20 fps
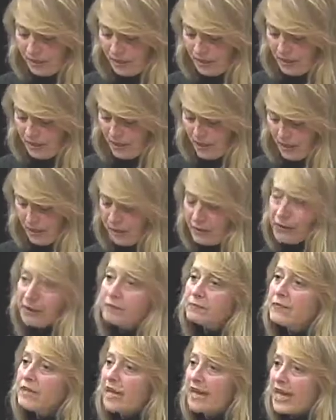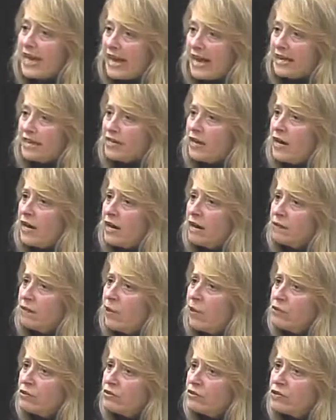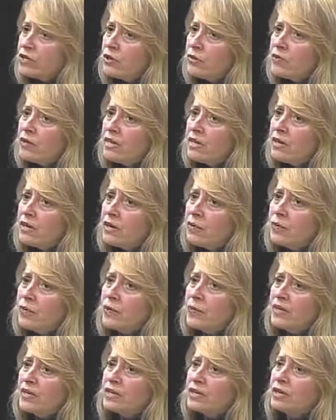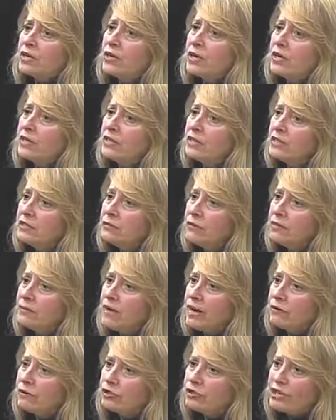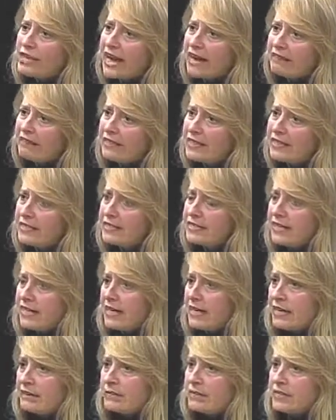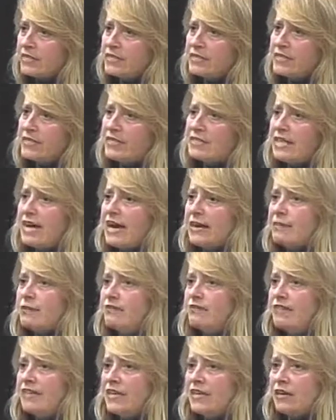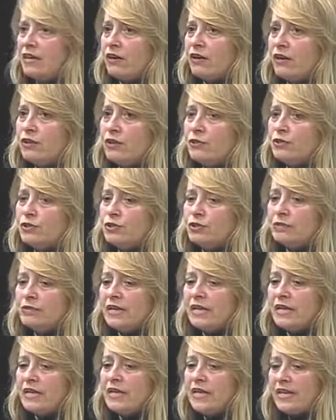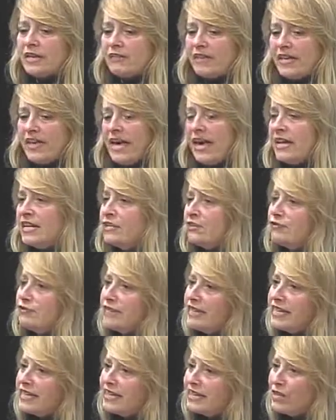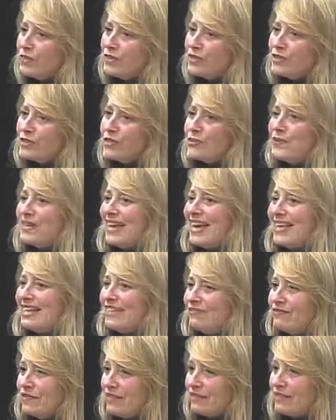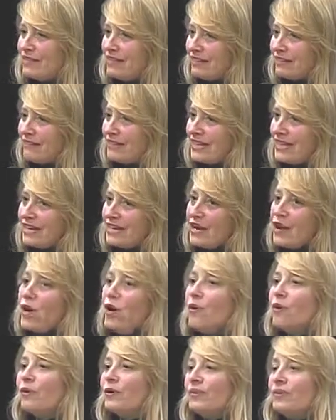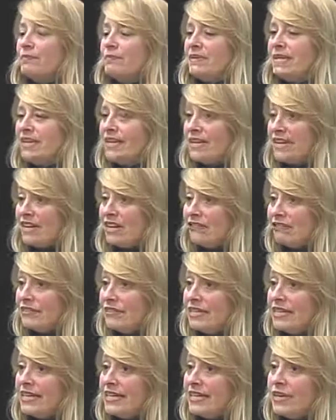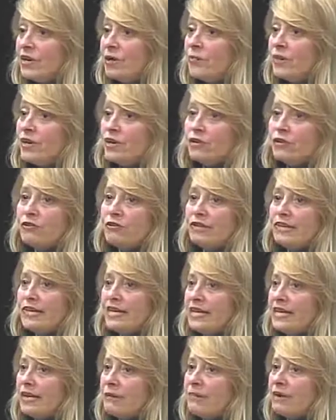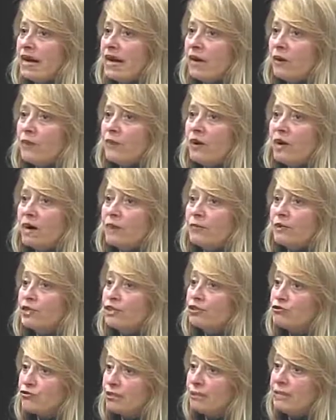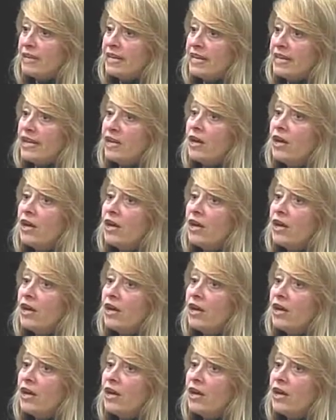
Absolutely. And um, also, there we wanted to talk a little bit about charity scams. This is the time of year, usually the end of year when you're doing end of year giving, or the beginning of the year where you're thinking about um, contributing